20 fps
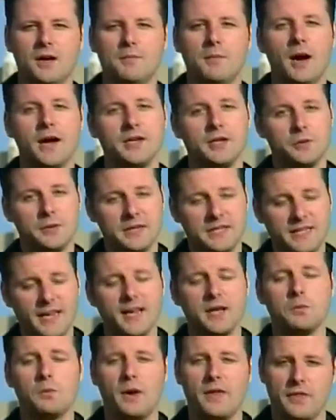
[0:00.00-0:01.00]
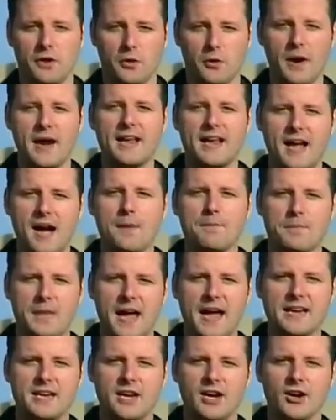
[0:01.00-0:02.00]
Mind you, he did win the Grey Cup
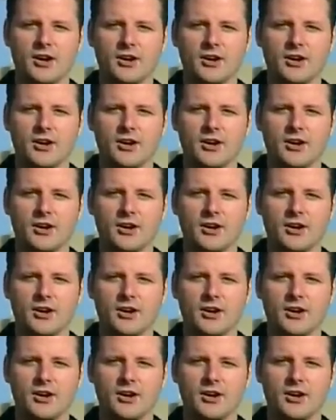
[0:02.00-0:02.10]
that